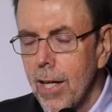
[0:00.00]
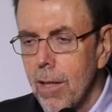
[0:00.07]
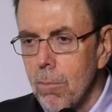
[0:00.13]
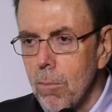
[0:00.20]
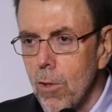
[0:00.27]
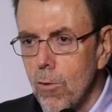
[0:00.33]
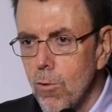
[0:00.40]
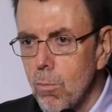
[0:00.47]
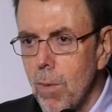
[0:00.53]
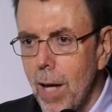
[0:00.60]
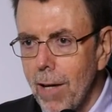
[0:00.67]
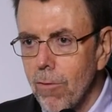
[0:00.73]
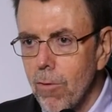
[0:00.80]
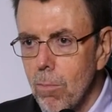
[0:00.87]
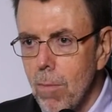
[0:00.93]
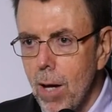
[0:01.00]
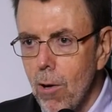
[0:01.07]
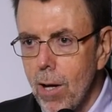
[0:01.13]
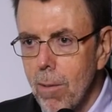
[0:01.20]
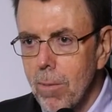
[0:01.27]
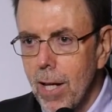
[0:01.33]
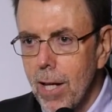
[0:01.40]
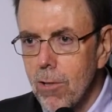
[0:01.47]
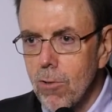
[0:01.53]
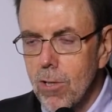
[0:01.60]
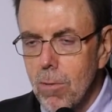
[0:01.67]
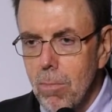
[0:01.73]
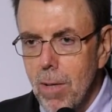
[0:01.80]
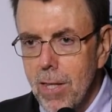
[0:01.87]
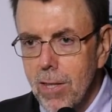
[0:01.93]
moves back from Moab country
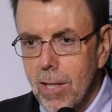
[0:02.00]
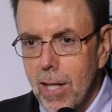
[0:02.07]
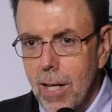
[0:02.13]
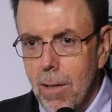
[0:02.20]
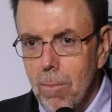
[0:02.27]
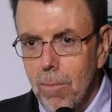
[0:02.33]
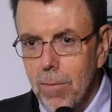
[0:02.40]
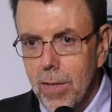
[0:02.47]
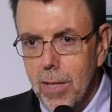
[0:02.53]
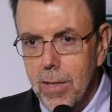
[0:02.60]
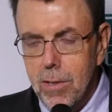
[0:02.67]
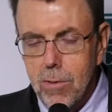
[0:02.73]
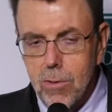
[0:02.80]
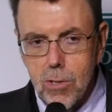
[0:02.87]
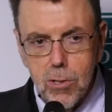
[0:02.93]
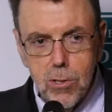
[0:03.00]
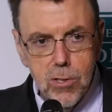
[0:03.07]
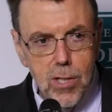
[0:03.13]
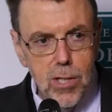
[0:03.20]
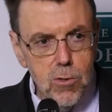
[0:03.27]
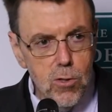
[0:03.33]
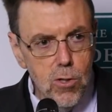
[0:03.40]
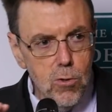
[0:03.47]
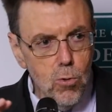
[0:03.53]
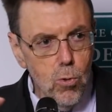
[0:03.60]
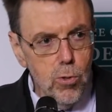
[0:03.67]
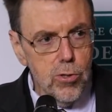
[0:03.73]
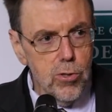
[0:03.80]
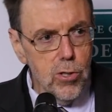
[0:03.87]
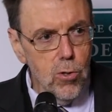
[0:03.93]
to Bethlehem, and she sends her
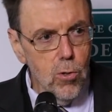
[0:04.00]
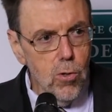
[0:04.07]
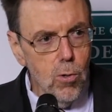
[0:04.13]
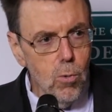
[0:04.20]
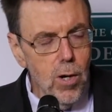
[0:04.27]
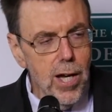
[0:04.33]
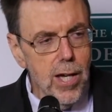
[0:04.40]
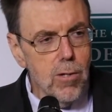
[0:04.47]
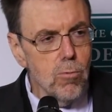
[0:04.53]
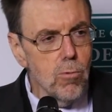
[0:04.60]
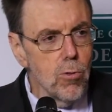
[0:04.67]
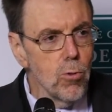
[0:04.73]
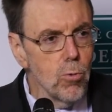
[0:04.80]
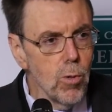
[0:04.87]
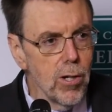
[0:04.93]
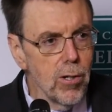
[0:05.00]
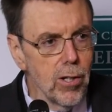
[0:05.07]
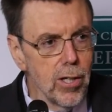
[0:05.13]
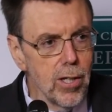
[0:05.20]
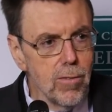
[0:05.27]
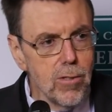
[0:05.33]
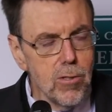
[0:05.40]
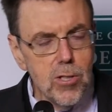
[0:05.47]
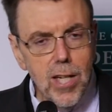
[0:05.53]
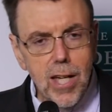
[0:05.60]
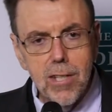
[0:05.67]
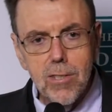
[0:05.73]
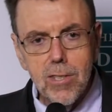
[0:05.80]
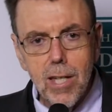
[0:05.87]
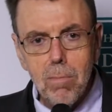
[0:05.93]
daughters-in-law away, and Ruth won't leave, and she
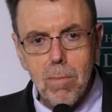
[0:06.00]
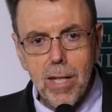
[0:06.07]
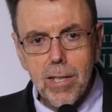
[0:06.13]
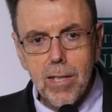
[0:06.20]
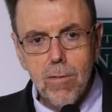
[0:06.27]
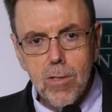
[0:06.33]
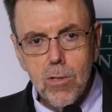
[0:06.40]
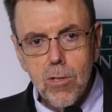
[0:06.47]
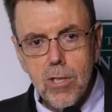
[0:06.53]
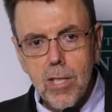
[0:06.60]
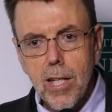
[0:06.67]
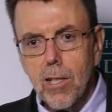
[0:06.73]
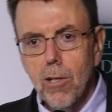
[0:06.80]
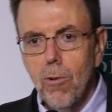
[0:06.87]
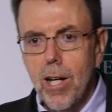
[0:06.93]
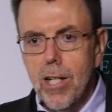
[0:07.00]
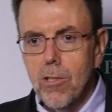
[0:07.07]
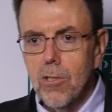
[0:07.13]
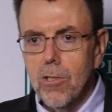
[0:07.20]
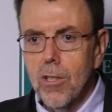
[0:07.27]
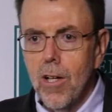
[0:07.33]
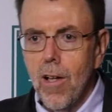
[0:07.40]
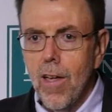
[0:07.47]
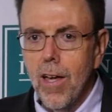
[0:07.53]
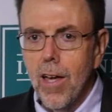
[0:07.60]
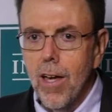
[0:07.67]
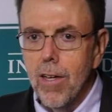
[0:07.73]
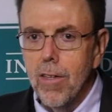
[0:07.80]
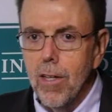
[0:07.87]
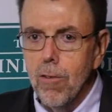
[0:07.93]
utters that magnificent declaration
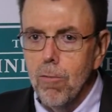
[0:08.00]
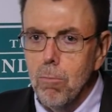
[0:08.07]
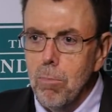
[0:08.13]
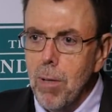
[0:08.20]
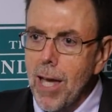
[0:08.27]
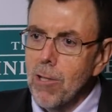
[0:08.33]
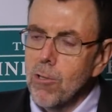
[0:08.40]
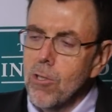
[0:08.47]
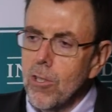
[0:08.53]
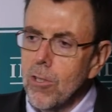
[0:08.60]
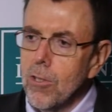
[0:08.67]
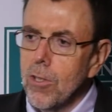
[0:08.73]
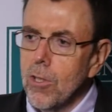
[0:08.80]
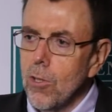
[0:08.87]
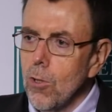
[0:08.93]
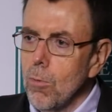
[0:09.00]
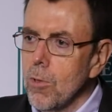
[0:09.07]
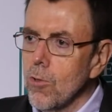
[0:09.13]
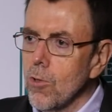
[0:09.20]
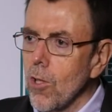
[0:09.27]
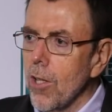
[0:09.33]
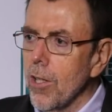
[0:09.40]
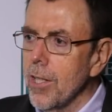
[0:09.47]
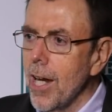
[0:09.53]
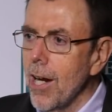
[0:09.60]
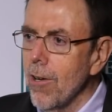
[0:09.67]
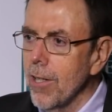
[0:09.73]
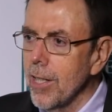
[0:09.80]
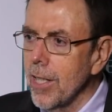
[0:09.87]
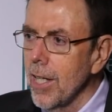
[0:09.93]
of passionate human
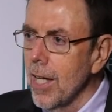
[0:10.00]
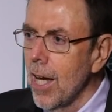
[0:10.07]
solidarity.